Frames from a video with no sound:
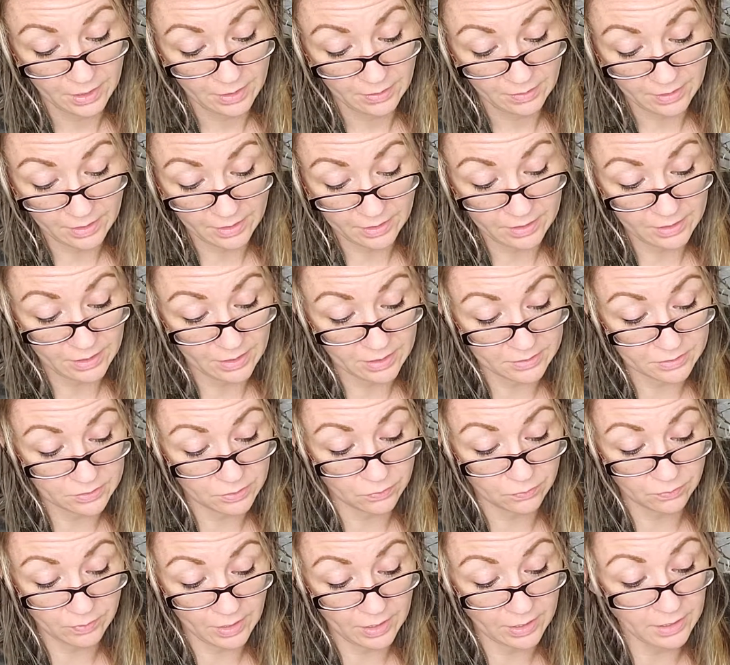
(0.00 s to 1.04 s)
that he has
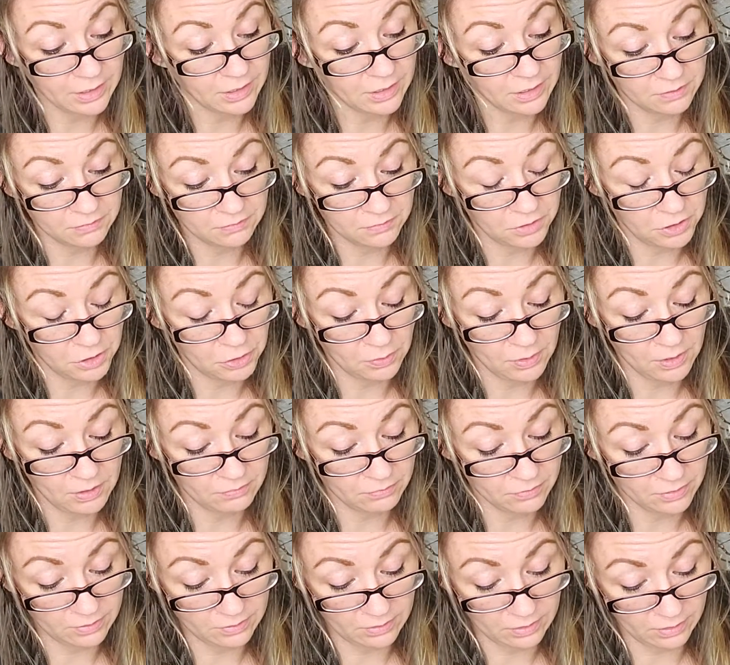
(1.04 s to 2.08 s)
already given you
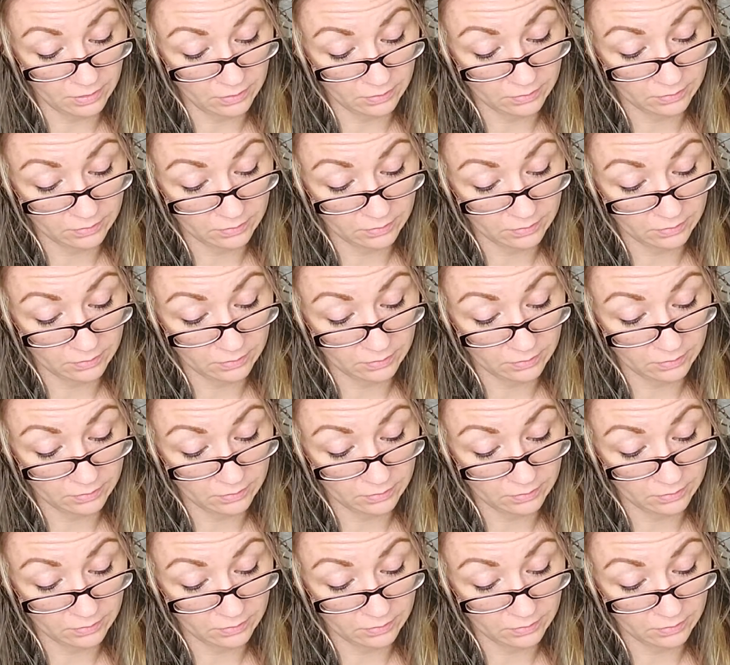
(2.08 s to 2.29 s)
everything?